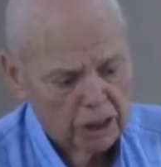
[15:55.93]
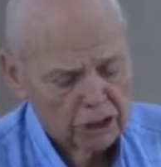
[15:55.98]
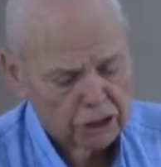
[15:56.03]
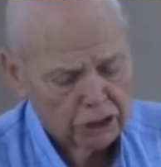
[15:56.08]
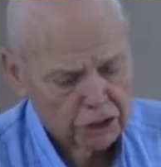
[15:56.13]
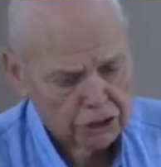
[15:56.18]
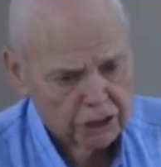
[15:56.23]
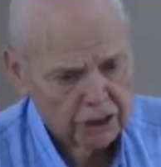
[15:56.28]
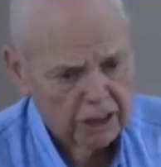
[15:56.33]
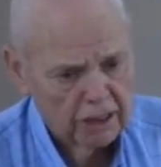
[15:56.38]

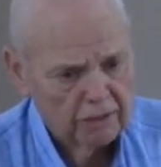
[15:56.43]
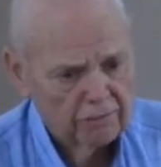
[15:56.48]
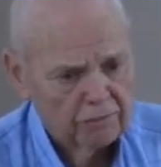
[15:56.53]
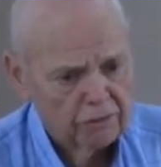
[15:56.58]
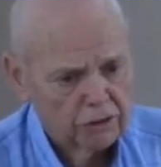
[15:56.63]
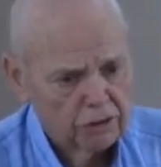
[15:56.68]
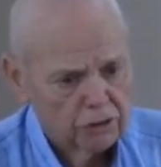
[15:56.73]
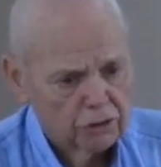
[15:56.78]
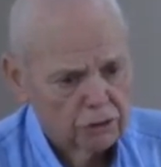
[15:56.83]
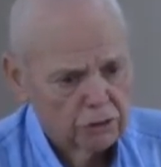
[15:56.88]

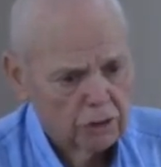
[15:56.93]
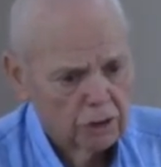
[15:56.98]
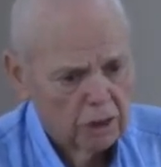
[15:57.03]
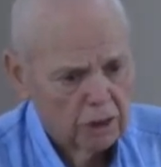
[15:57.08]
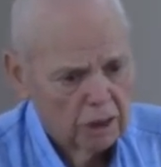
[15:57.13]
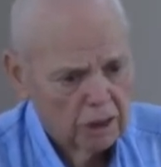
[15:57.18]
Stevens